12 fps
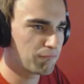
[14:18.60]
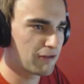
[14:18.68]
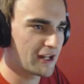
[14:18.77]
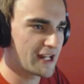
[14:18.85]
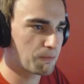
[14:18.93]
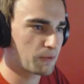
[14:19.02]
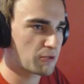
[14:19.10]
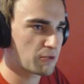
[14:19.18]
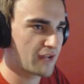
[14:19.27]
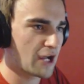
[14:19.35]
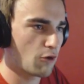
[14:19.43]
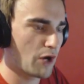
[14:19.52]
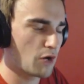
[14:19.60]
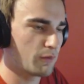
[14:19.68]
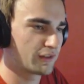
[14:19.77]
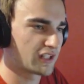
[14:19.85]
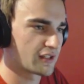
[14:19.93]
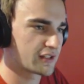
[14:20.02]
I'm really impressed with how
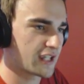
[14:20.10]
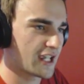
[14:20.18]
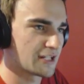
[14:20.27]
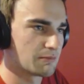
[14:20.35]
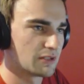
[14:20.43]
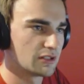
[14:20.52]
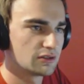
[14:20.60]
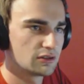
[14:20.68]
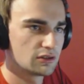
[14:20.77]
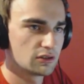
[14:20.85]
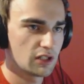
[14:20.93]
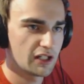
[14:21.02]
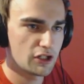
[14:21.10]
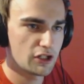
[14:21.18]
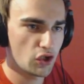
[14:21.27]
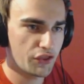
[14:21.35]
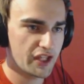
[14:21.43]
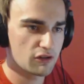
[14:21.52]
well we've done at this game. I
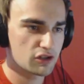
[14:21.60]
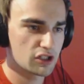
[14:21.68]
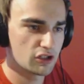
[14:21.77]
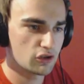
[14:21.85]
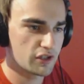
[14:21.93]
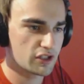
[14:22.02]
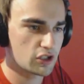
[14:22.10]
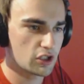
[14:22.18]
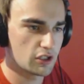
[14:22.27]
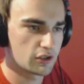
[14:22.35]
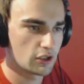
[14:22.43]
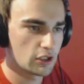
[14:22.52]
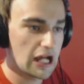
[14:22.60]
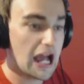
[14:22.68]
did not think I was going to do this good.